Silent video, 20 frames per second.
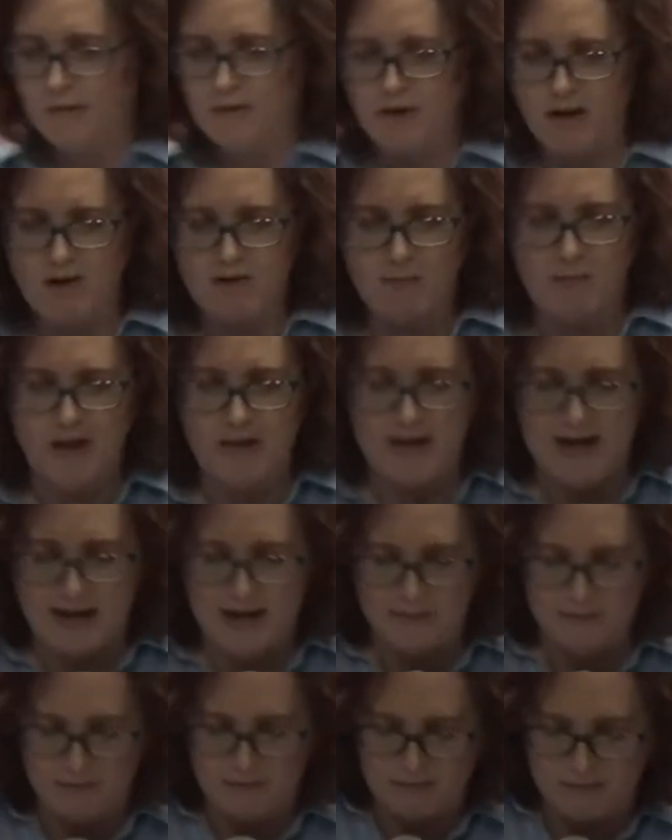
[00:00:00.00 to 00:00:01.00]
for giving me
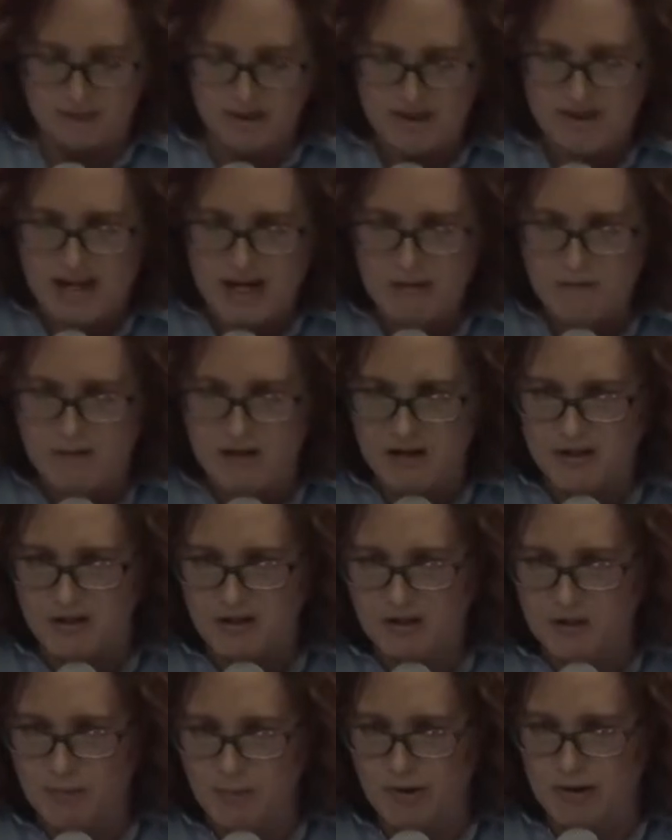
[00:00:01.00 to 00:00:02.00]
that stank face
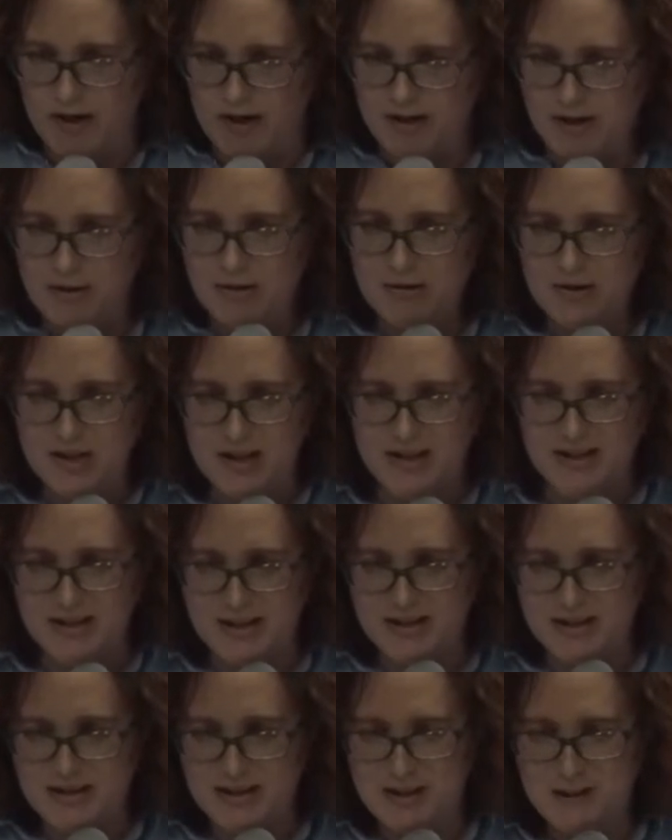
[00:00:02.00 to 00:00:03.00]
this morning. Oh,
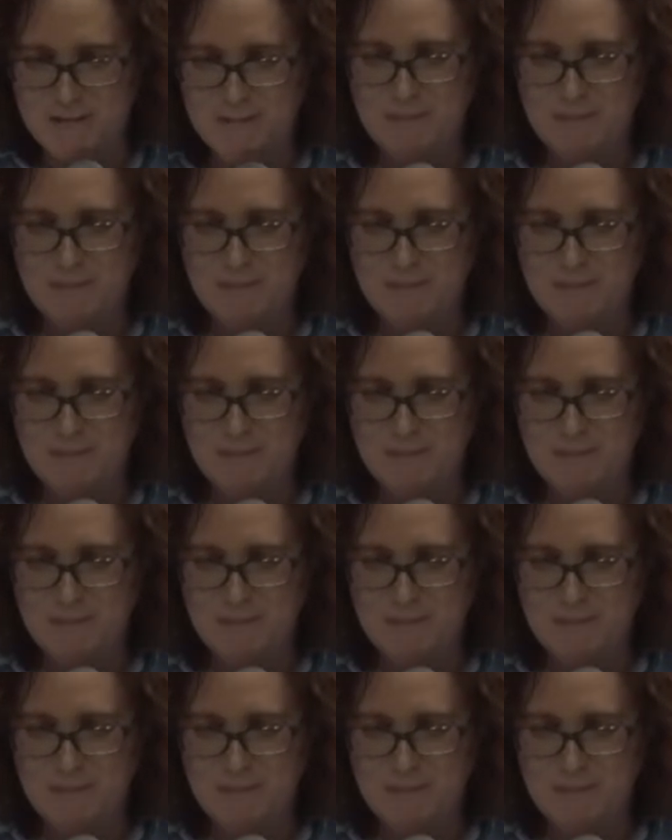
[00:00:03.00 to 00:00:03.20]
Jesus.